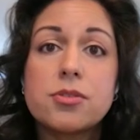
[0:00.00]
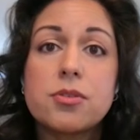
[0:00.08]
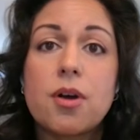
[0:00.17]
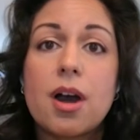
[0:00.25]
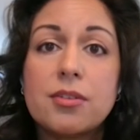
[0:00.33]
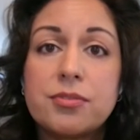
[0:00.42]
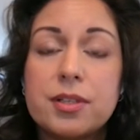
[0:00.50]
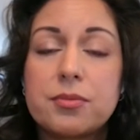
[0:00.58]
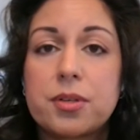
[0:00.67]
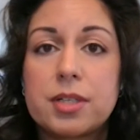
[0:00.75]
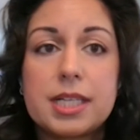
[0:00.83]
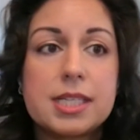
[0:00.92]
So often
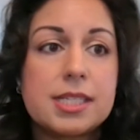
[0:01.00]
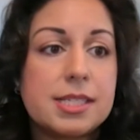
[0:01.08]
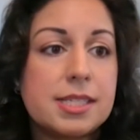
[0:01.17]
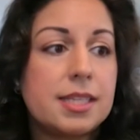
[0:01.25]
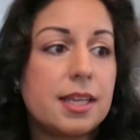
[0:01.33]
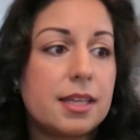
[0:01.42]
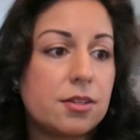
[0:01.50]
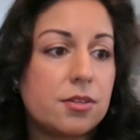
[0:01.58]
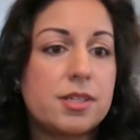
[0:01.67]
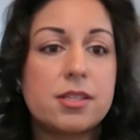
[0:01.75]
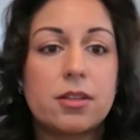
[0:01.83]
we're going to see that there is